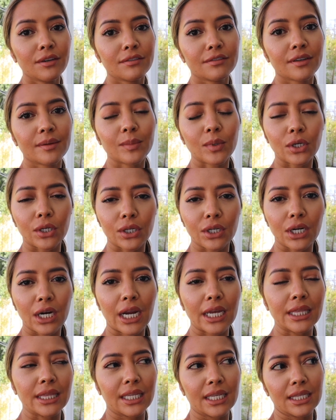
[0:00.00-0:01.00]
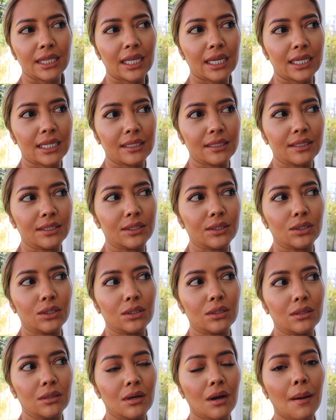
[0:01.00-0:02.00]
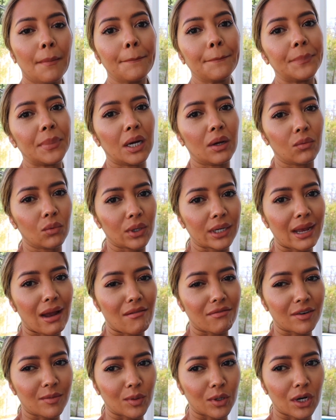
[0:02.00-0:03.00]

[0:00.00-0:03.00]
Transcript: from her and then like a little butt workout from